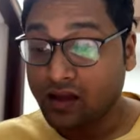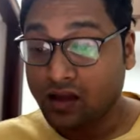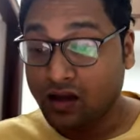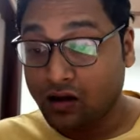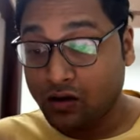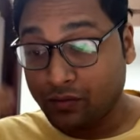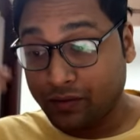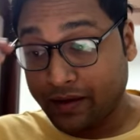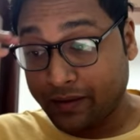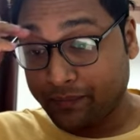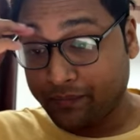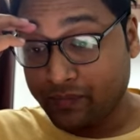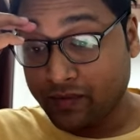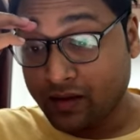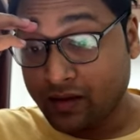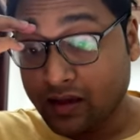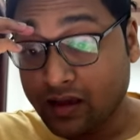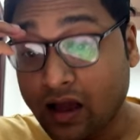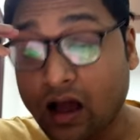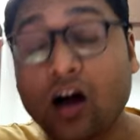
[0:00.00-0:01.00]
Okay,
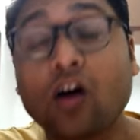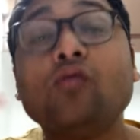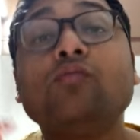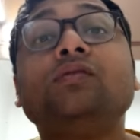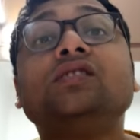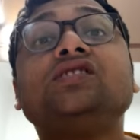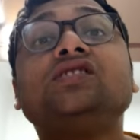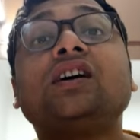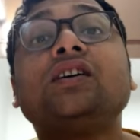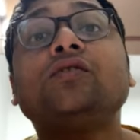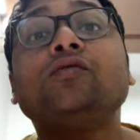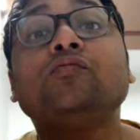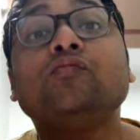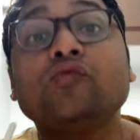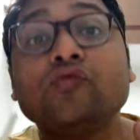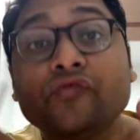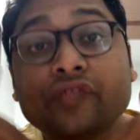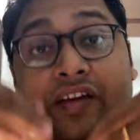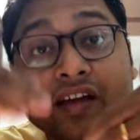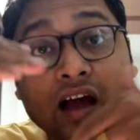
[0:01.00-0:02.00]
how much are you
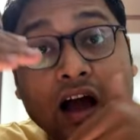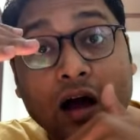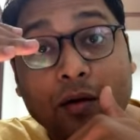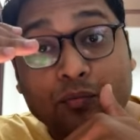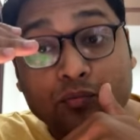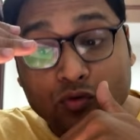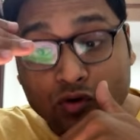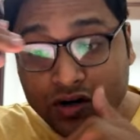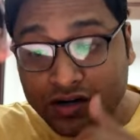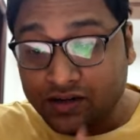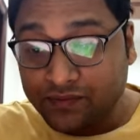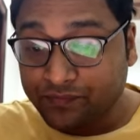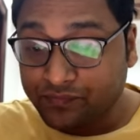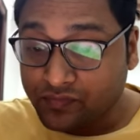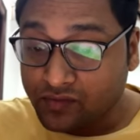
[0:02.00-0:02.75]
moving upward?